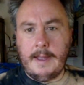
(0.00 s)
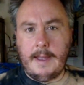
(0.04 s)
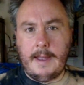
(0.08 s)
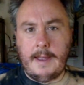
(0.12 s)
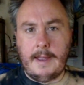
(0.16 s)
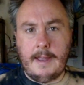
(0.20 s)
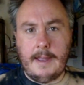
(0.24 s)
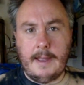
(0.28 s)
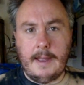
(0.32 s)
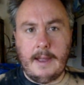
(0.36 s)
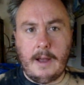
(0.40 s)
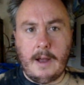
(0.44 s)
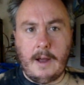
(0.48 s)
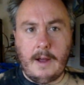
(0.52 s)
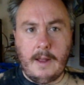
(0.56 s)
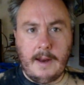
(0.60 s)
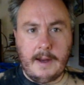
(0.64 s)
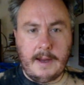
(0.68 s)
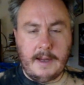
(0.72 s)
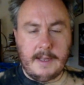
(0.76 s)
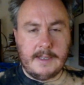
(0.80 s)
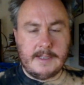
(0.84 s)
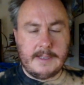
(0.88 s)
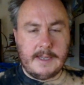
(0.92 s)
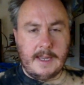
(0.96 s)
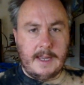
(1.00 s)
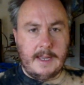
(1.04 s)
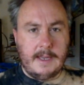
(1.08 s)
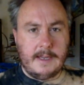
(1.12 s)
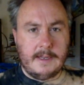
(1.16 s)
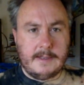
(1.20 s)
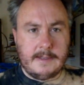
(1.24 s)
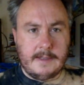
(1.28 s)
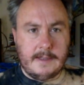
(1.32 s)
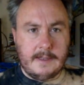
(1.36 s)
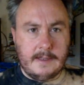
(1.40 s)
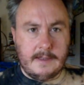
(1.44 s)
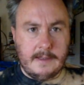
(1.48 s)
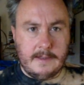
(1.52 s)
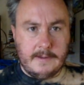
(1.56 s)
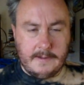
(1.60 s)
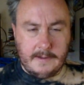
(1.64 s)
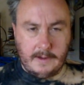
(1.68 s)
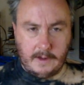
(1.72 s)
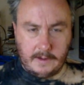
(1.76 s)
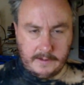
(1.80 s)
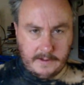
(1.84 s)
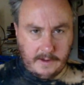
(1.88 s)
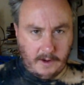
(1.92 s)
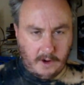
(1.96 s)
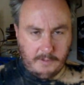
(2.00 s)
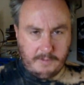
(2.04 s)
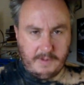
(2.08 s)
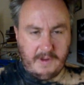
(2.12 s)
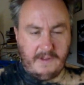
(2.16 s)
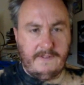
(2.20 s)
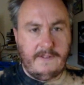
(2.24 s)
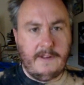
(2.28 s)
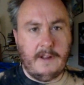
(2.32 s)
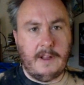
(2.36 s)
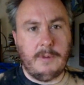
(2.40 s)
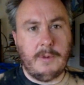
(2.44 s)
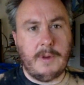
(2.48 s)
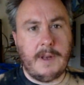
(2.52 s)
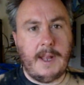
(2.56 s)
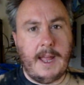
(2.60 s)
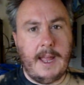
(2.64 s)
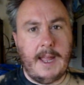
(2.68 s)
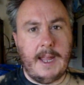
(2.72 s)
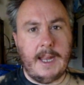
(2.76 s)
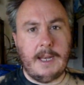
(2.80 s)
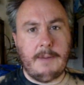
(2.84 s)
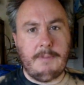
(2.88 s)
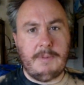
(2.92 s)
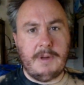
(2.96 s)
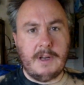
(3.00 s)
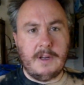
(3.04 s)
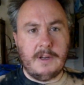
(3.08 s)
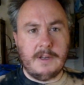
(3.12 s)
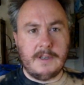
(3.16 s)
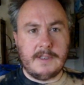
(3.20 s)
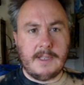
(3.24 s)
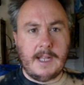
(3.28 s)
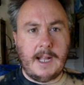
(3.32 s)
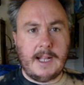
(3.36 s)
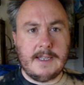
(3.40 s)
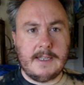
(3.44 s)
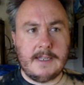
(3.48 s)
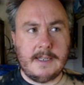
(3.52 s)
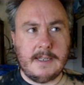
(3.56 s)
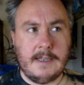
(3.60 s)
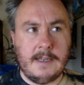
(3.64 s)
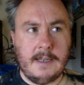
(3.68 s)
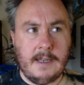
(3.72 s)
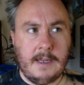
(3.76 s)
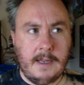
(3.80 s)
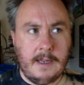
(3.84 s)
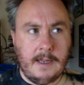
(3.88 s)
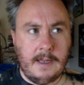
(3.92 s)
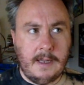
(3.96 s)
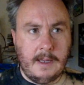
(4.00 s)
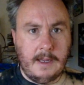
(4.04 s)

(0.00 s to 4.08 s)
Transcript: Uh, all I can say is don't don't be filled with hate because that's